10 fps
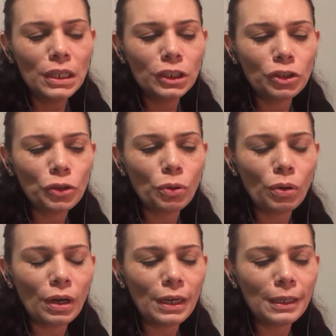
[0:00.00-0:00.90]

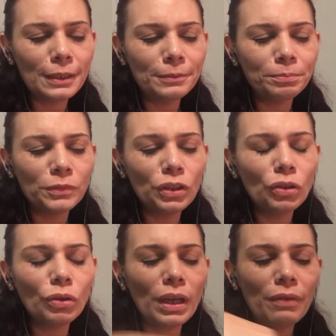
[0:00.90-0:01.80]
So
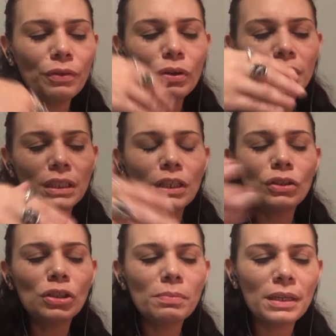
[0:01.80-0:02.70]
if you
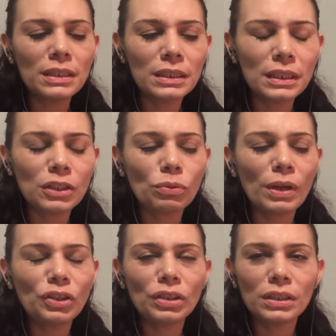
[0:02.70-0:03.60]
continue to be in this
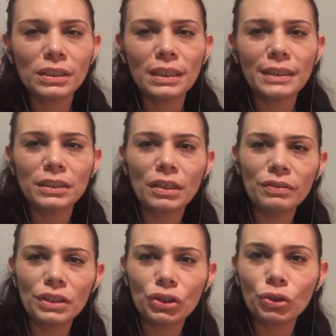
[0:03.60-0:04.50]
situation, this is like
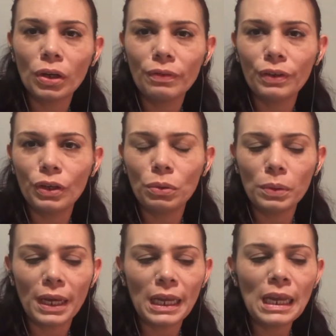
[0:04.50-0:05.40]
self-destruct for you.
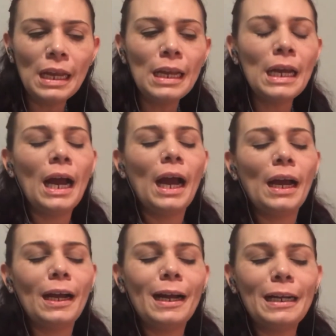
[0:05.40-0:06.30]
Okay,
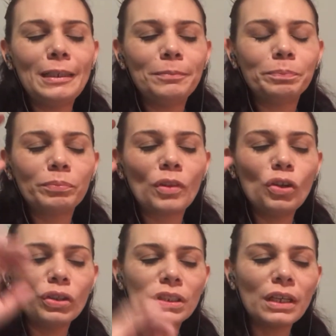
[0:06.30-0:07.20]

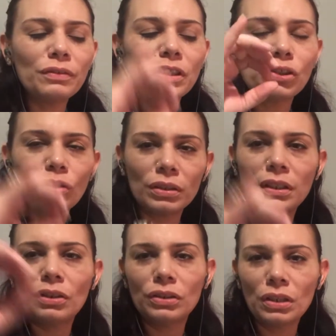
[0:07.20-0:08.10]
you're
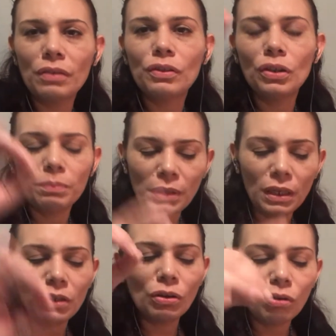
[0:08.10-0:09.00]
self-destructing yourself. You're
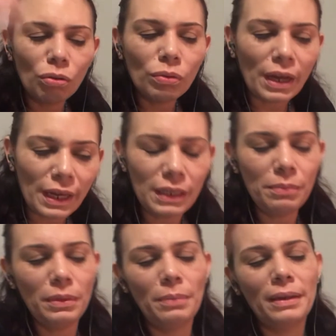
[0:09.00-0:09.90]
being your own
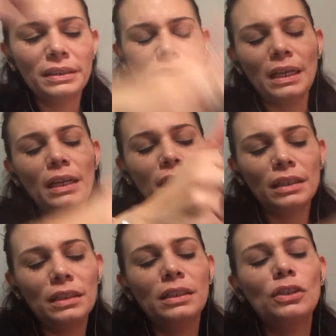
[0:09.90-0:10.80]
enemy by staying
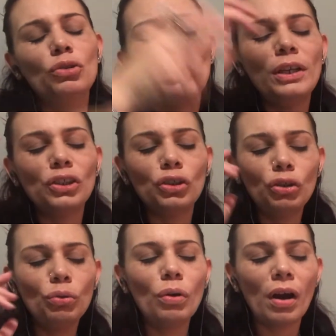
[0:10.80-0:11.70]
in the situation.
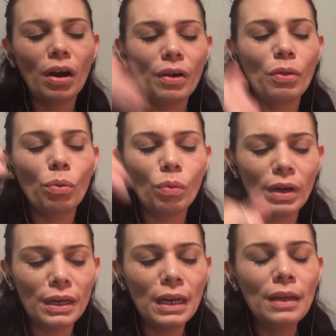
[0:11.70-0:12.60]
You are the
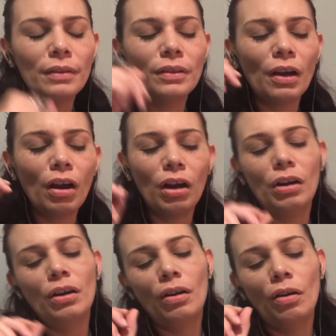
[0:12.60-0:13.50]
one that
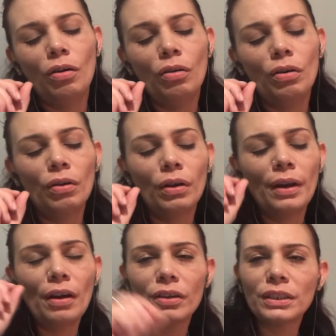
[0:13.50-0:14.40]

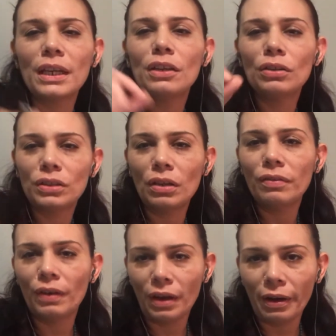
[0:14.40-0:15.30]
are setting
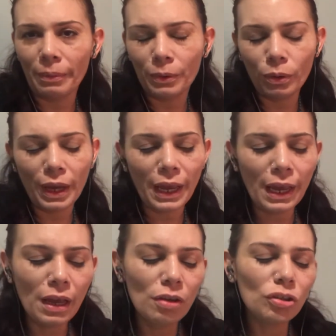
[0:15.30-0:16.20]
yourself up.
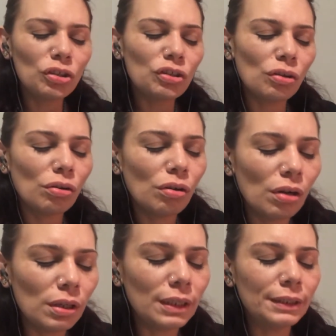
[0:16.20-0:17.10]
Okay,
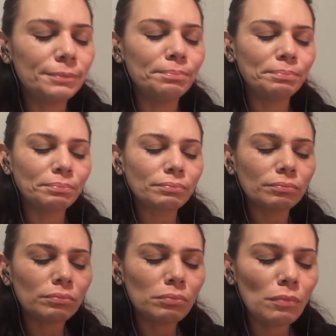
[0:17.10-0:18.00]
so
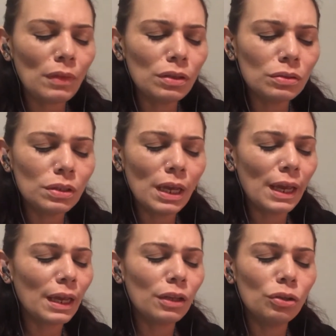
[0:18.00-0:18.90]

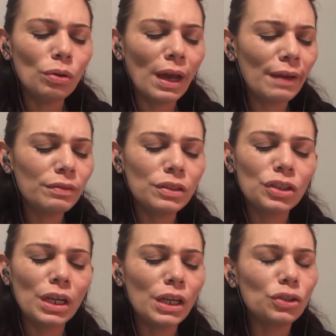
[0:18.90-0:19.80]
you have to
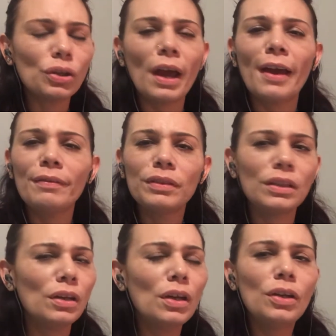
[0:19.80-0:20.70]
change. You have
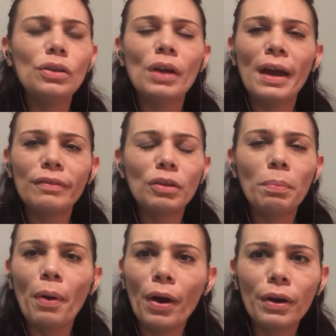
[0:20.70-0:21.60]
to
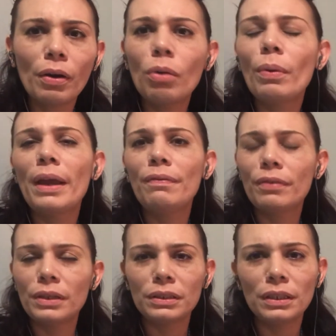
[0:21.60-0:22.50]
part away
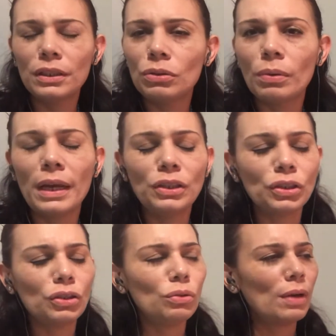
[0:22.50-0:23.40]
from this
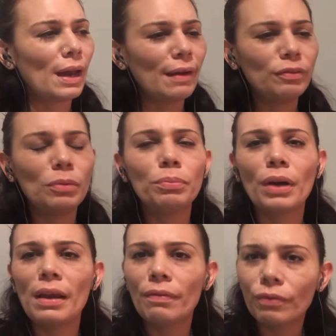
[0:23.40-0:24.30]
situation. You have to
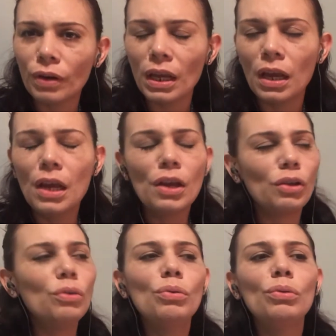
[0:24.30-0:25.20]
break free.
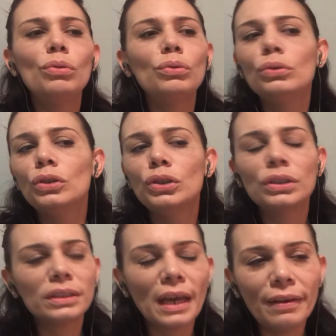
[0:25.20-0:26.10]
You
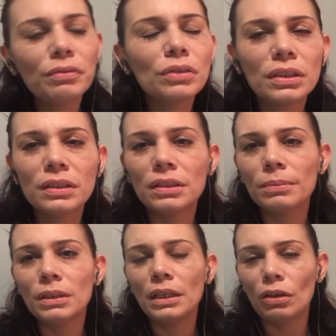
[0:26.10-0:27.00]
just have to. This is
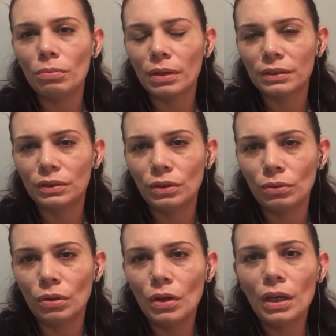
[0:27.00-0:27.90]
something that you must
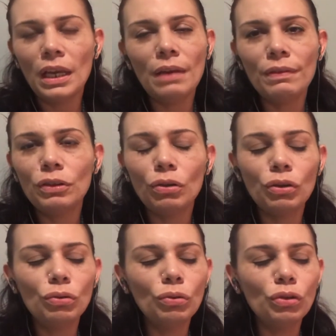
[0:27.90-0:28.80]
do. Even though
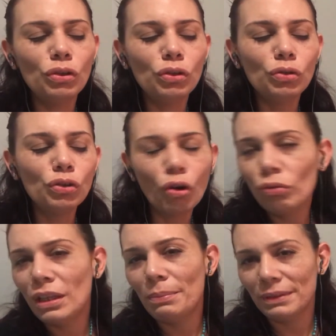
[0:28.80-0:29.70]
you
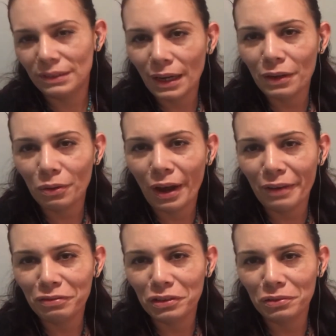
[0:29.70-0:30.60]
know deep inside you
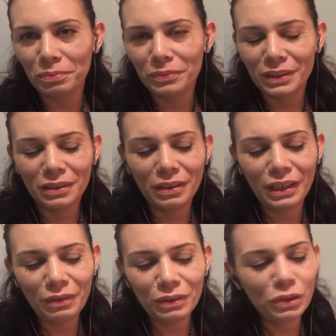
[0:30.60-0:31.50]
have to.
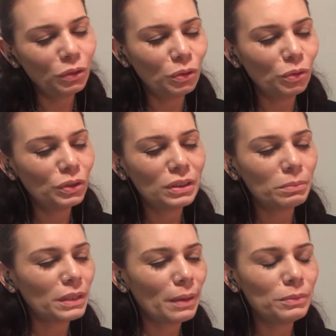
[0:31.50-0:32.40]
Even though
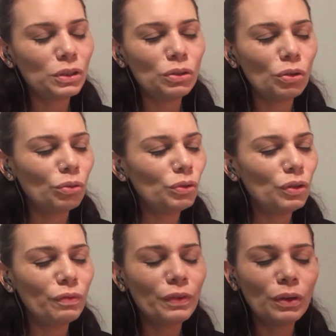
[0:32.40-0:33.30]
sometimes
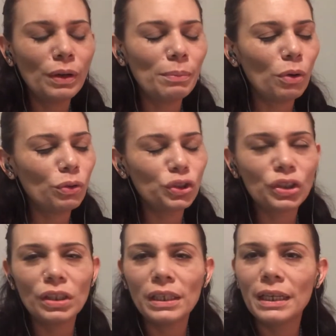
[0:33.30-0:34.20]
you feel
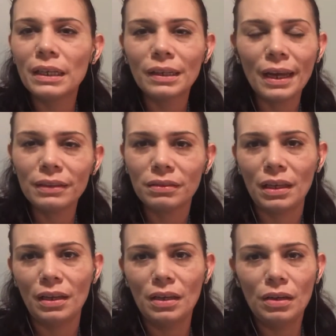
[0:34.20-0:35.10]
emotionally
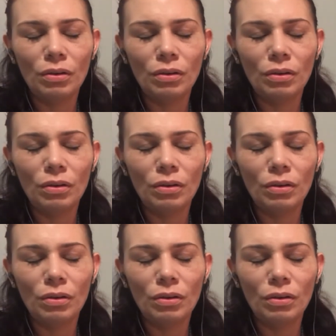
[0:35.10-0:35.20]
connected.